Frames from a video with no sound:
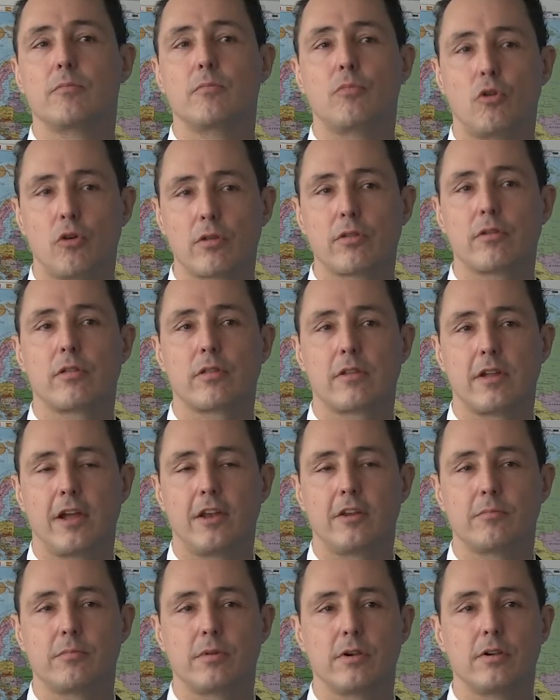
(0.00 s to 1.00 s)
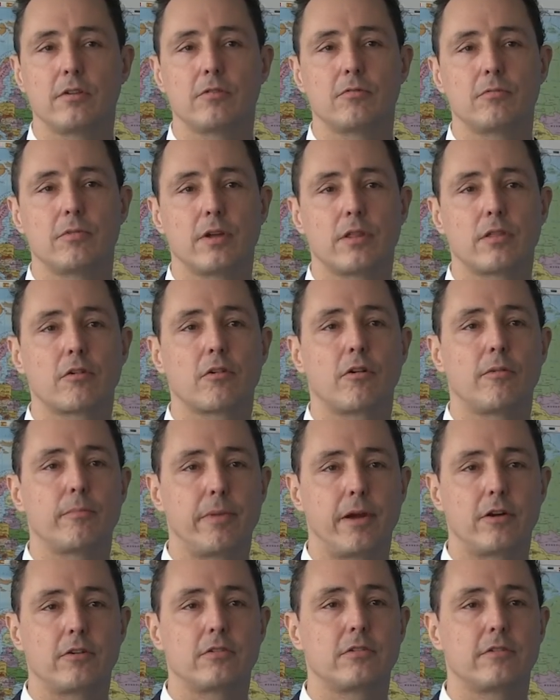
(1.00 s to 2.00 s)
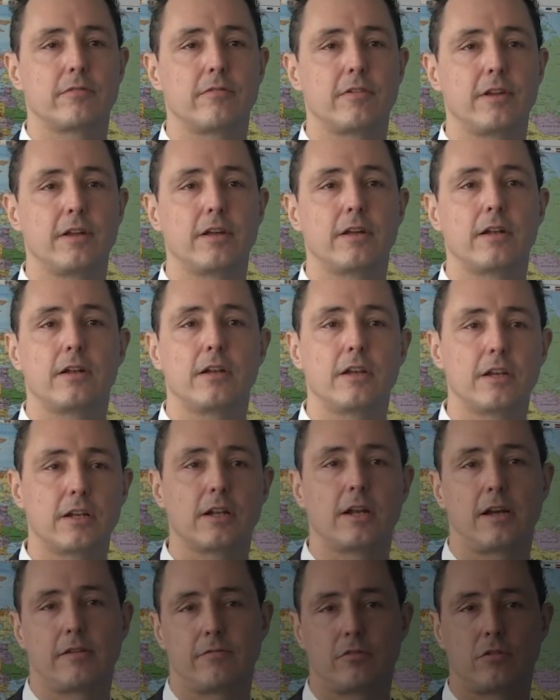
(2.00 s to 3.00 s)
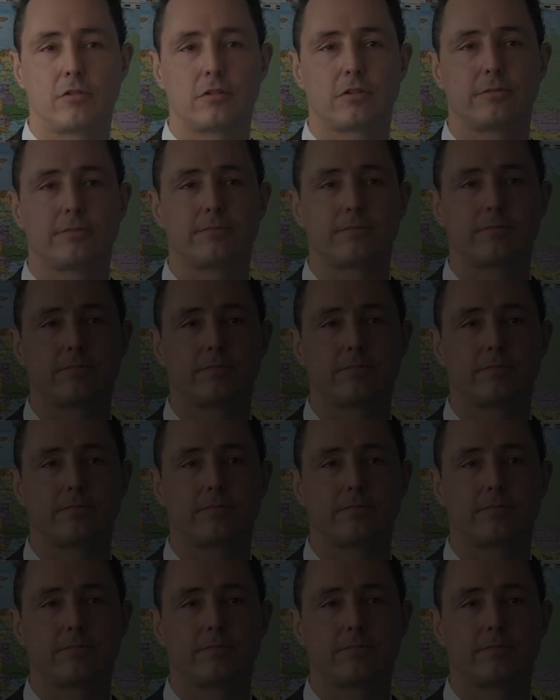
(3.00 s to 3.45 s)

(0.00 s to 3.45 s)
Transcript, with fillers: more sustainable with comparatively little effort.